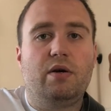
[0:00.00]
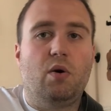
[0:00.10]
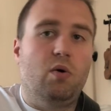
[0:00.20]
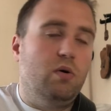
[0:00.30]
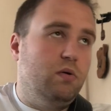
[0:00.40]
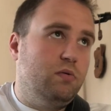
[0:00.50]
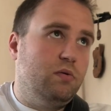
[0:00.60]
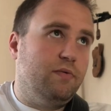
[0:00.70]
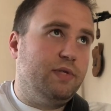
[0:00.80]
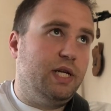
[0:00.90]
or
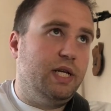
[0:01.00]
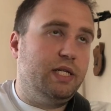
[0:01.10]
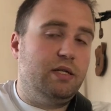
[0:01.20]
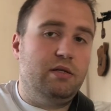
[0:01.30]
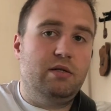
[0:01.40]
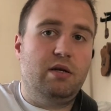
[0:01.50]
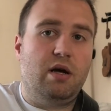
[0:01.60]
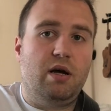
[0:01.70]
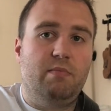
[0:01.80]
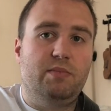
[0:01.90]
obviously listen
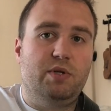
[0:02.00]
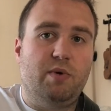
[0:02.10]
to